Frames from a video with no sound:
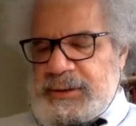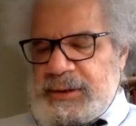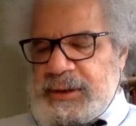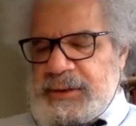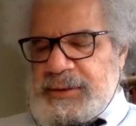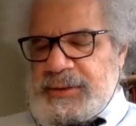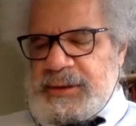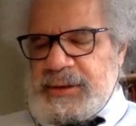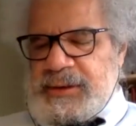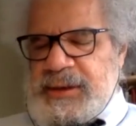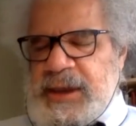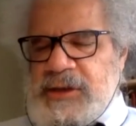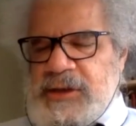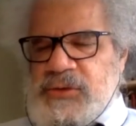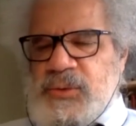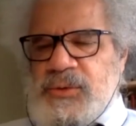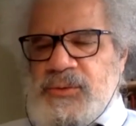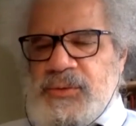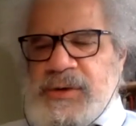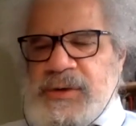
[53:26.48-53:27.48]
I think
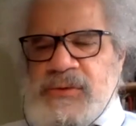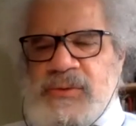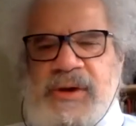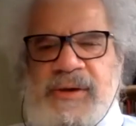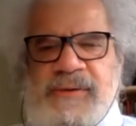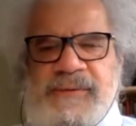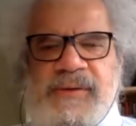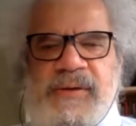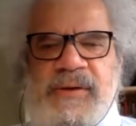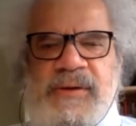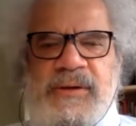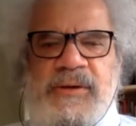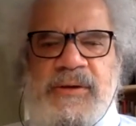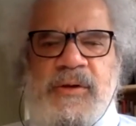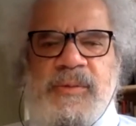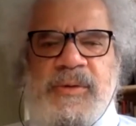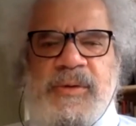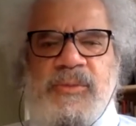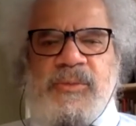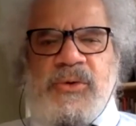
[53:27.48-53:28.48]
that's one reason why I feel a
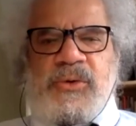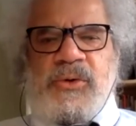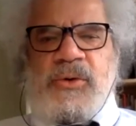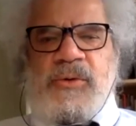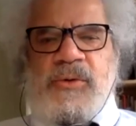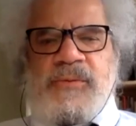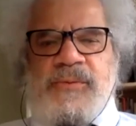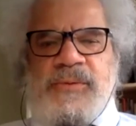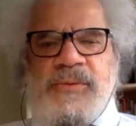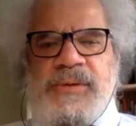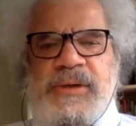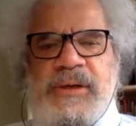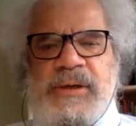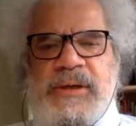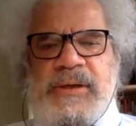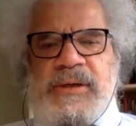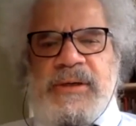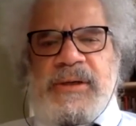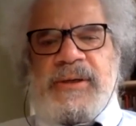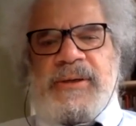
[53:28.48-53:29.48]
little bit more hopeful than I
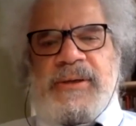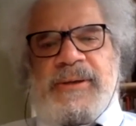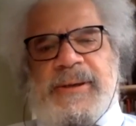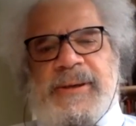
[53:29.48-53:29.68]
did.